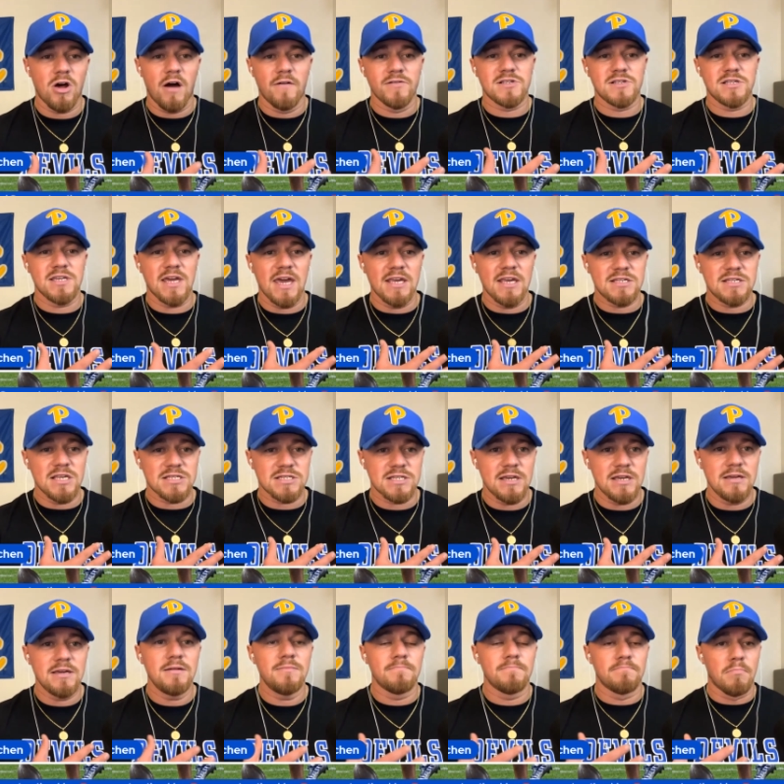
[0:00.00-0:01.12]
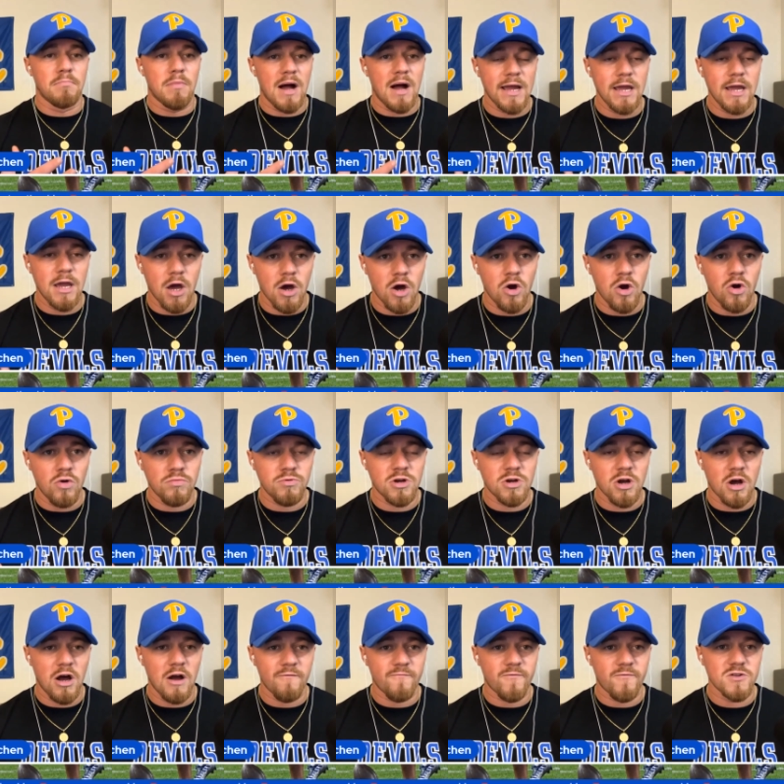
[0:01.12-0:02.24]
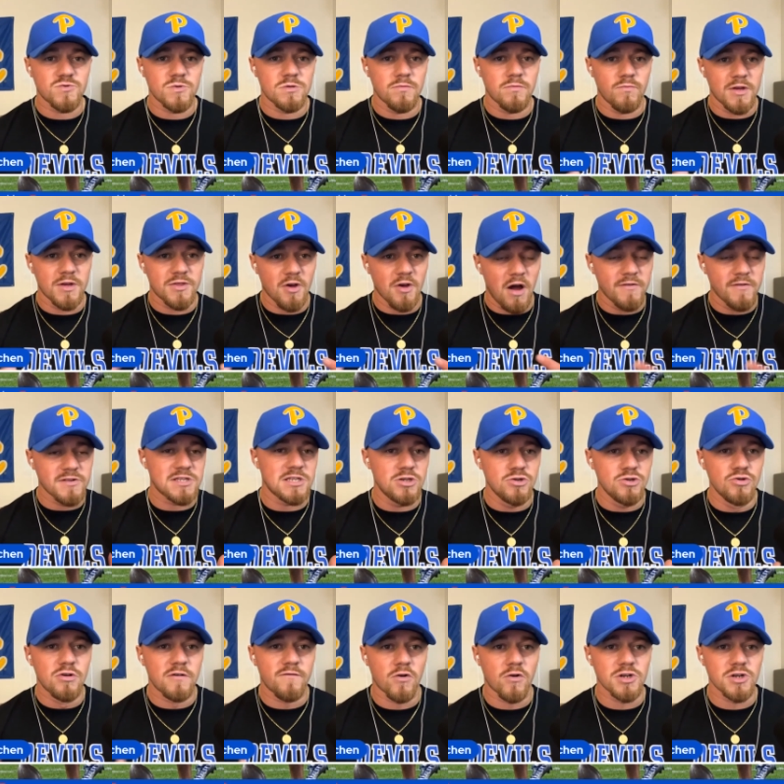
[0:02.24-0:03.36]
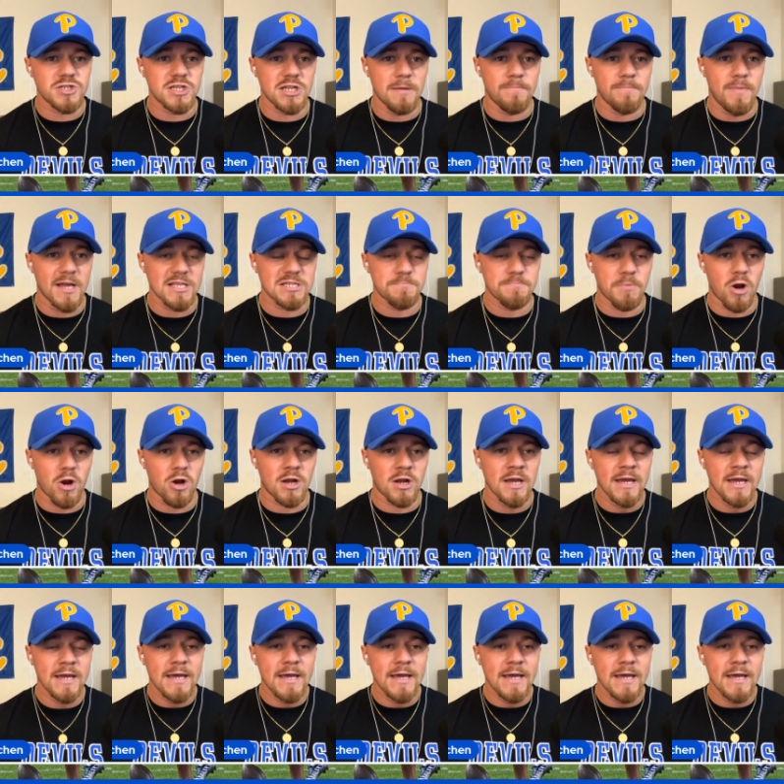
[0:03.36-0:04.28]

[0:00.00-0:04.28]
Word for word: Obviously, the ACC, my home conference with, with obviously the University of Pittsburgh.